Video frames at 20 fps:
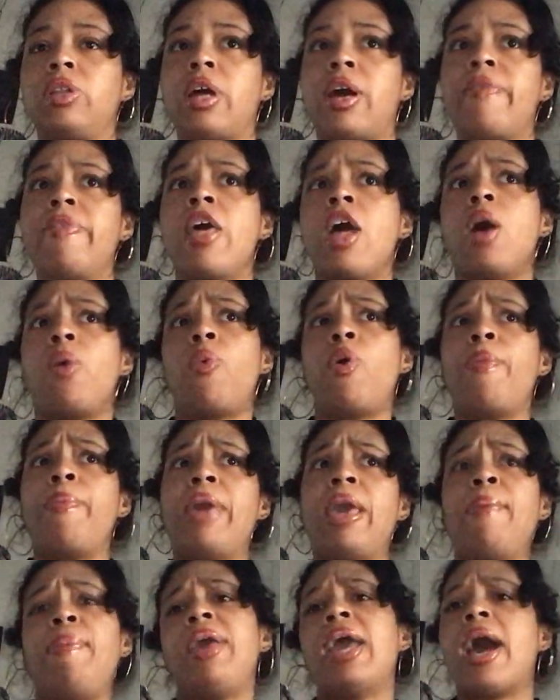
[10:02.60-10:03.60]
love. Well,
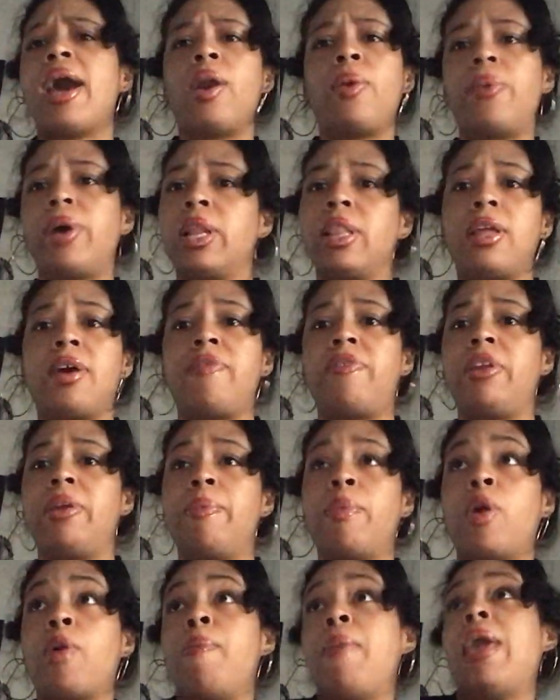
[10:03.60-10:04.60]
maybe I don't want love
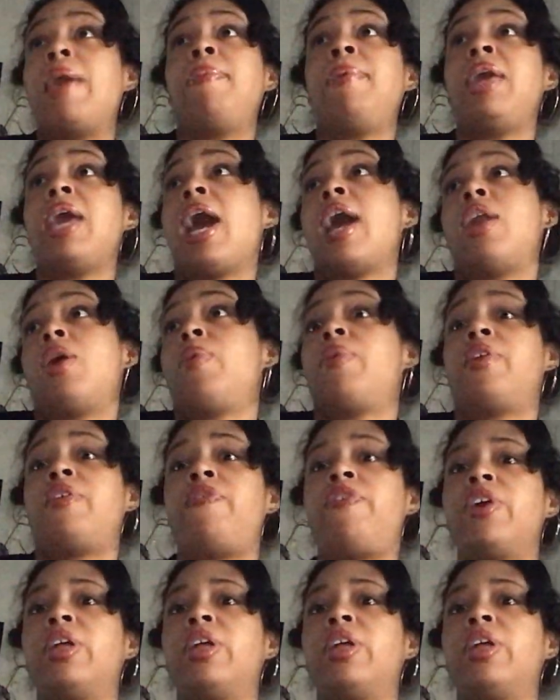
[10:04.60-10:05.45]
anymore. Maybe I don't want to